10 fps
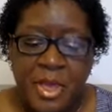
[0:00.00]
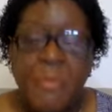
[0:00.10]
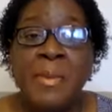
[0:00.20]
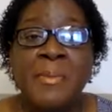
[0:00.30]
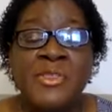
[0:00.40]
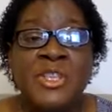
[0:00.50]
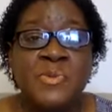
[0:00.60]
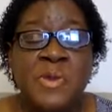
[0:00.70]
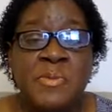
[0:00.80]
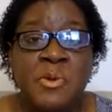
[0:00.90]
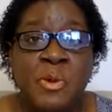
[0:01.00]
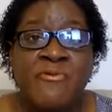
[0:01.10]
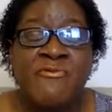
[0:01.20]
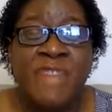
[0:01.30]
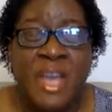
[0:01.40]
Remember, these people
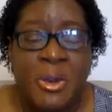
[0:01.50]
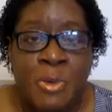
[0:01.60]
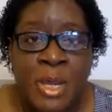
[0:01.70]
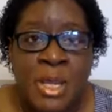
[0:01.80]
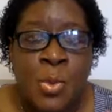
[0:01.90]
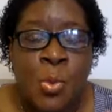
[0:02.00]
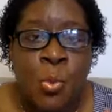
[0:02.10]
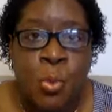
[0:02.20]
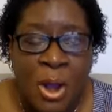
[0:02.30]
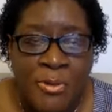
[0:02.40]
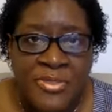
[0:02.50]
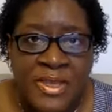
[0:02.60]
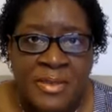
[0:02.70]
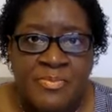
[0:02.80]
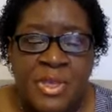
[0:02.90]
were very
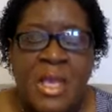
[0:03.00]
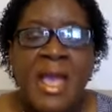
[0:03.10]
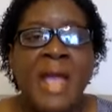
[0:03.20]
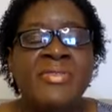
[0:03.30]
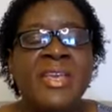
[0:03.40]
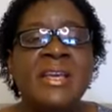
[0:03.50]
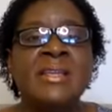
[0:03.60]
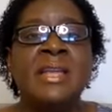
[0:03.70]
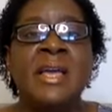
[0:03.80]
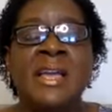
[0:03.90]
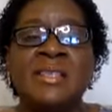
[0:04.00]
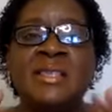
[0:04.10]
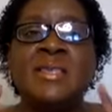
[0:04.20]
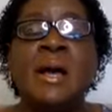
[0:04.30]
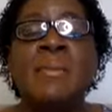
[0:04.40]
wealthy. And then in
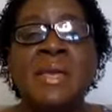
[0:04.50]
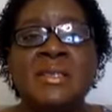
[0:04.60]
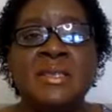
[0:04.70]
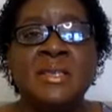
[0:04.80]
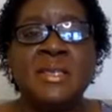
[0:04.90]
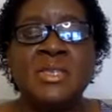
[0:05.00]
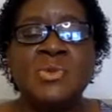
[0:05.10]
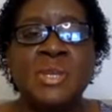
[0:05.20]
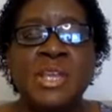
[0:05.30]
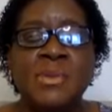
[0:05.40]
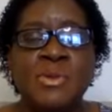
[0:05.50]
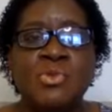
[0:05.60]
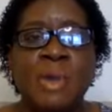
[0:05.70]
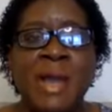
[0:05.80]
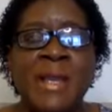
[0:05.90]
some instances when he was
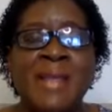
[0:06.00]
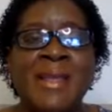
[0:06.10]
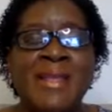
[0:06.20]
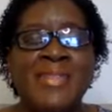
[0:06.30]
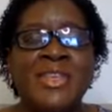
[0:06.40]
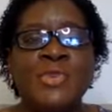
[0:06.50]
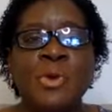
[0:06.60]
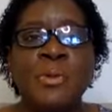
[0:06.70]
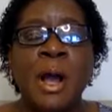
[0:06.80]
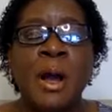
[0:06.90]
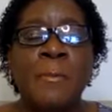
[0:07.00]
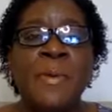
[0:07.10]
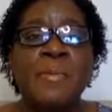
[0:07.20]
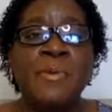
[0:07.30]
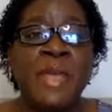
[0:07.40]
writing, these were
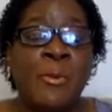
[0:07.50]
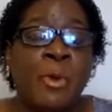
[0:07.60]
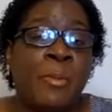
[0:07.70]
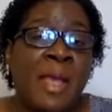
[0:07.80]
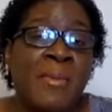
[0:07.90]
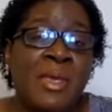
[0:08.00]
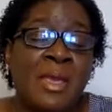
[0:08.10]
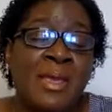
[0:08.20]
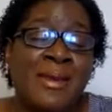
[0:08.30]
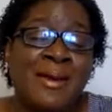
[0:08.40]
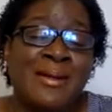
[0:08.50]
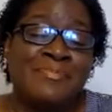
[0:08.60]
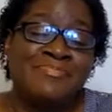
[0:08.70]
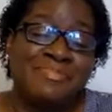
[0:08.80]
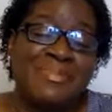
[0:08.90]
people that were maybe in a,